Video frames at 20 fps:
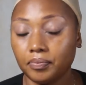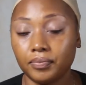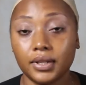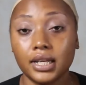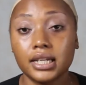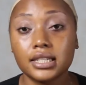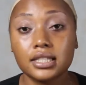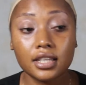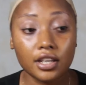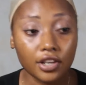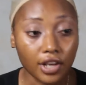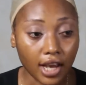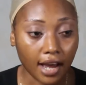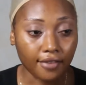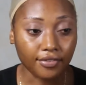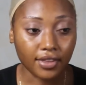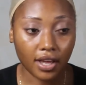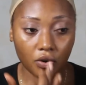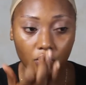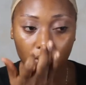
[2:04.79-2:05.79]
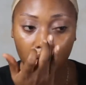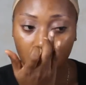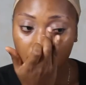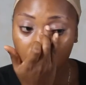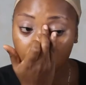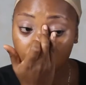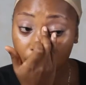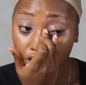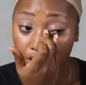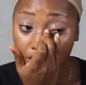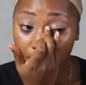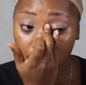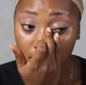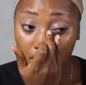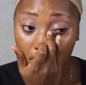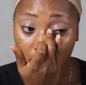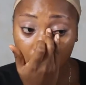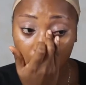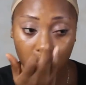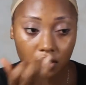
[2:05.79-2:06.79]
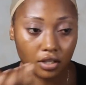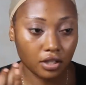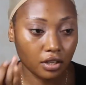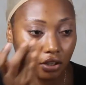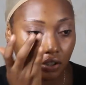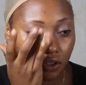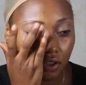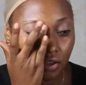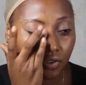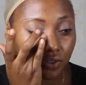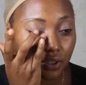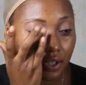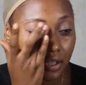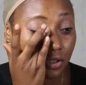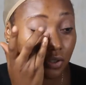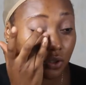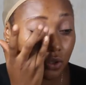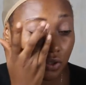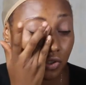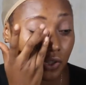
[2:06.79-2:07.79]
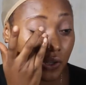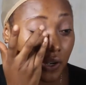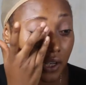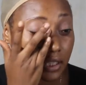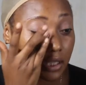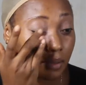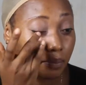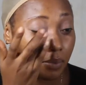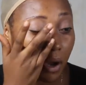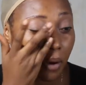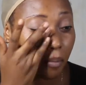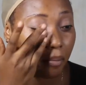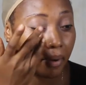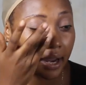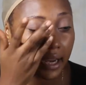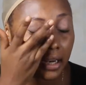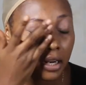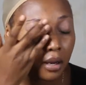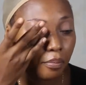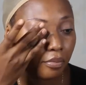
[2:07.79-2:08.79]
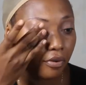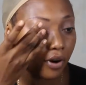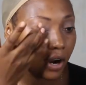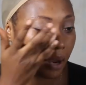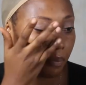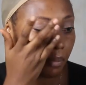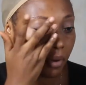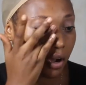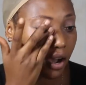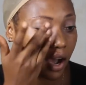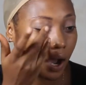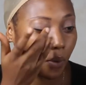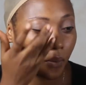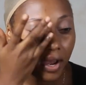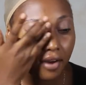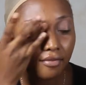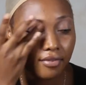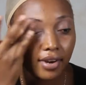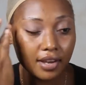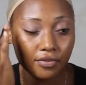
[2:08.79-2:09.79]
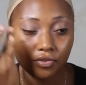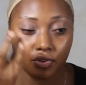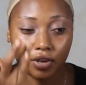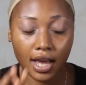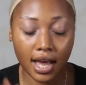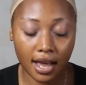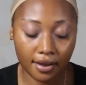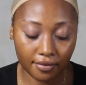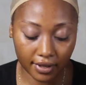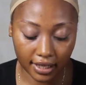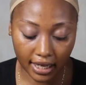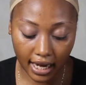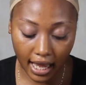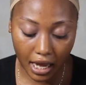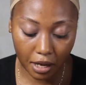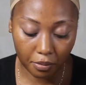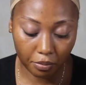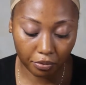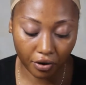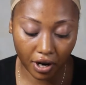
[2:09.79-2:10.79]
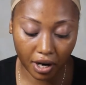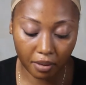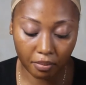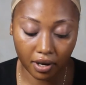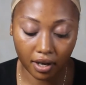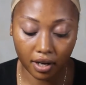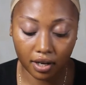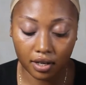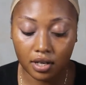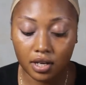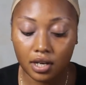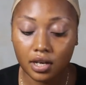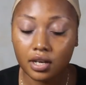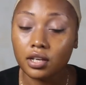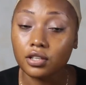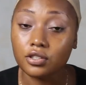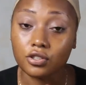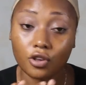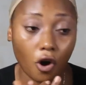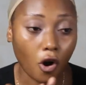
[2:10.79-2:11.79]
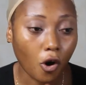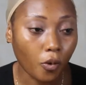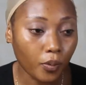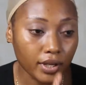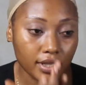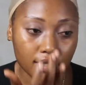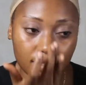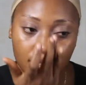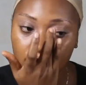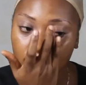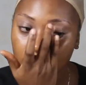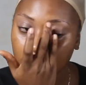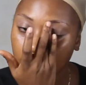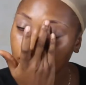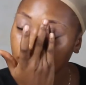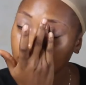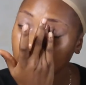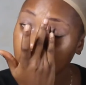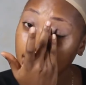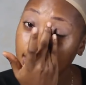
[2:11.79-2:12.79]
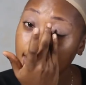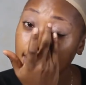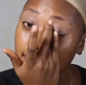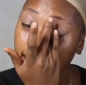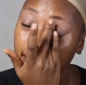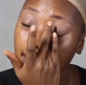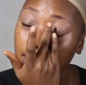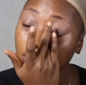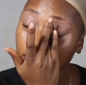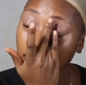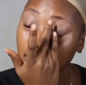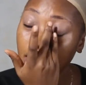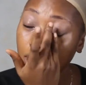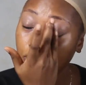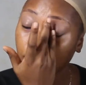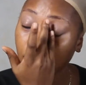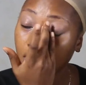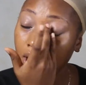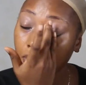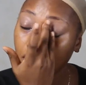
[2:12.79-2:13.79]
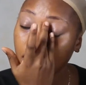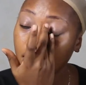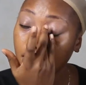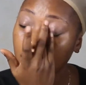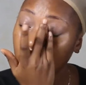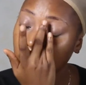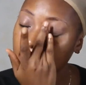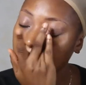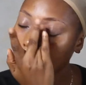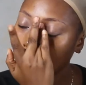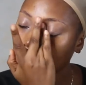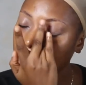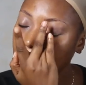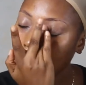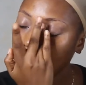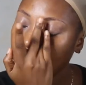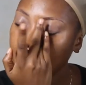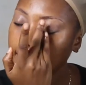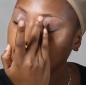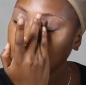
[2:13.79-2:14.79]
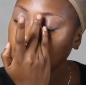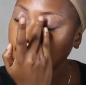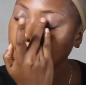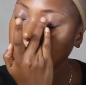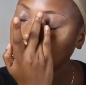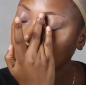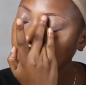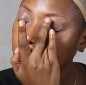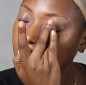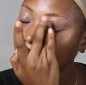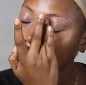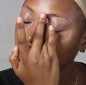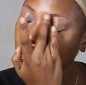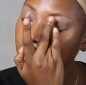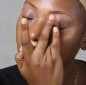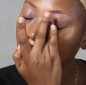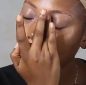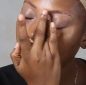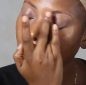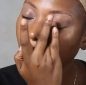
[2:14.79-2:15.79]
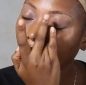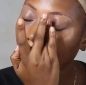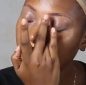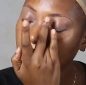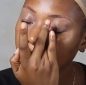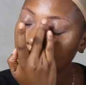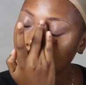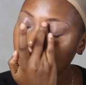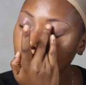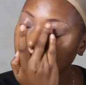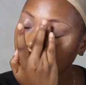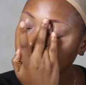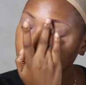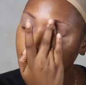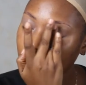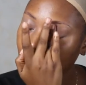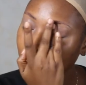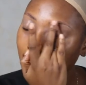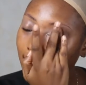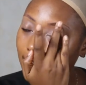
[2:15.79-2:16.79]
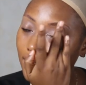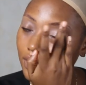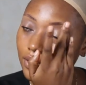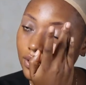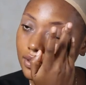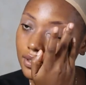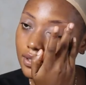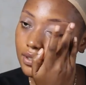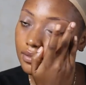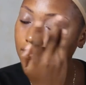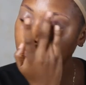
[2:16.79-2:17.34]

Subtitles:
let's say you have that occasion, you don't need to stress about buying a primer. However, if you have an eye primer, it's always good. You need to get your eye primer. The different eye primers you can try out.